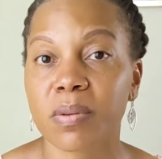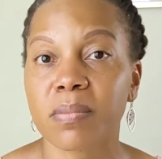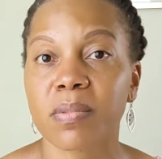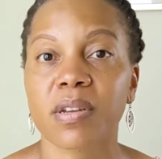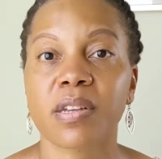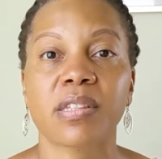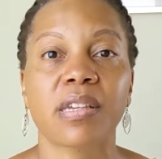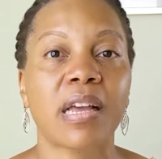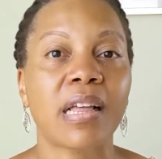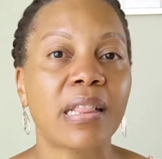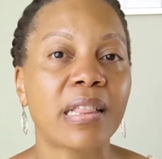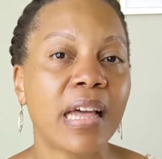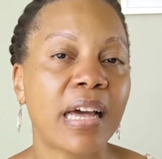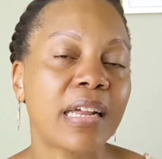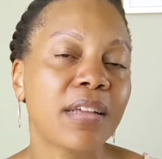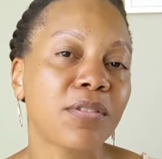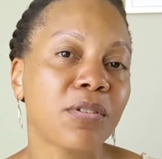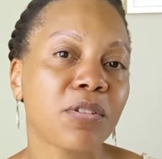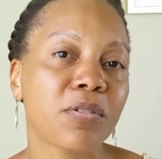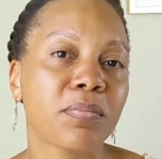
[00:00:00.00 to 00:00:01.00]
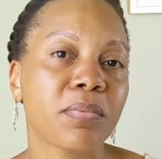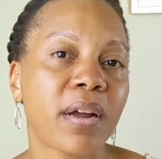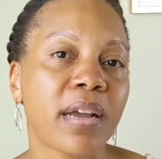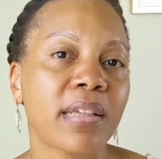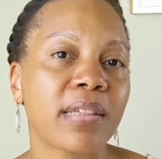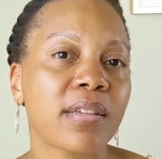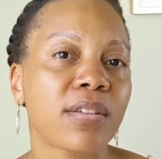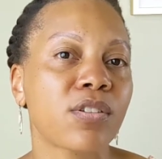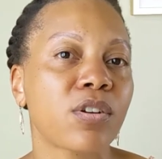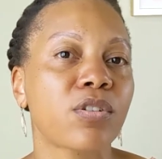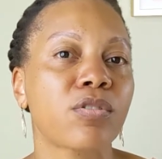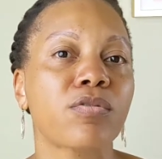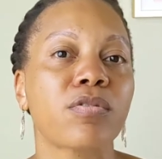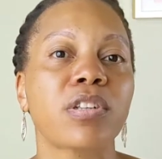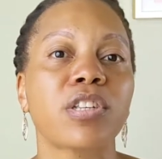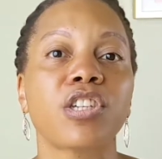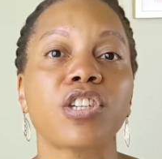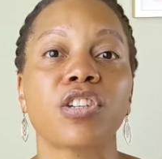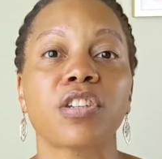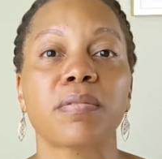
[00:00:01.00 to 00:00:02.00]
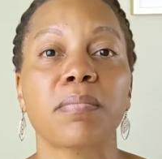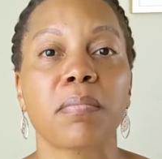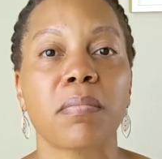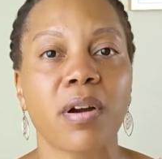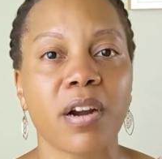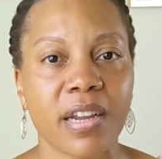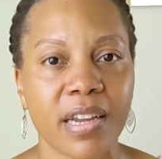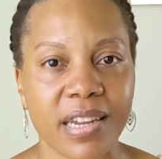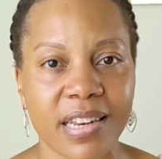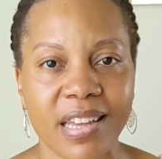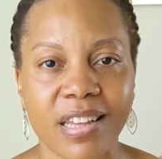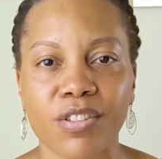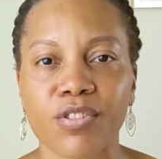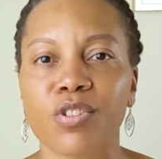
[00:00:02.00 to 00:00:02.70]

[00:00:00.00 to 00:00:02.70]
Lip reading: because a lot of those prices are really just marketing.